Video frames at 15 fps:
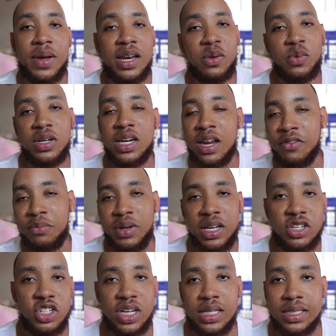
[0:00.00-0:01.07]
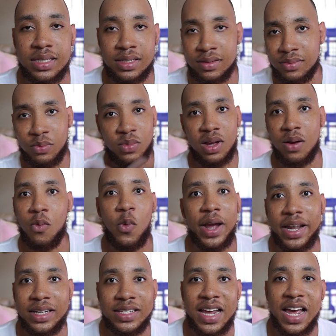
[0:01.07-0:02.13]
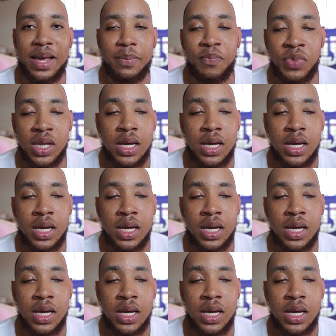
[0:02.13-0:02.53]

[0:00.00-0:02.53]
and it wouldn't have been just a weird time.